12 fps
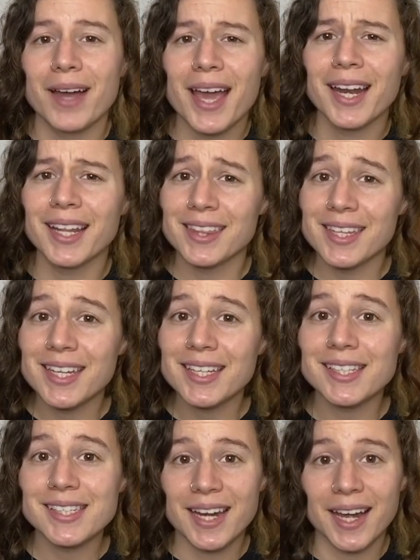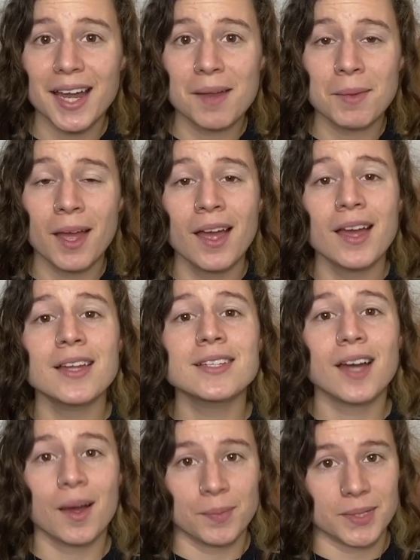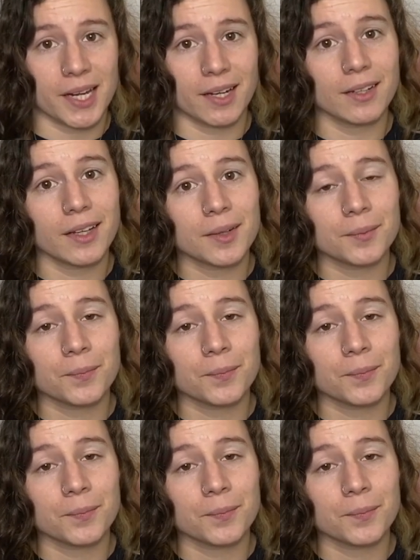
and I think it's time to upcycle it.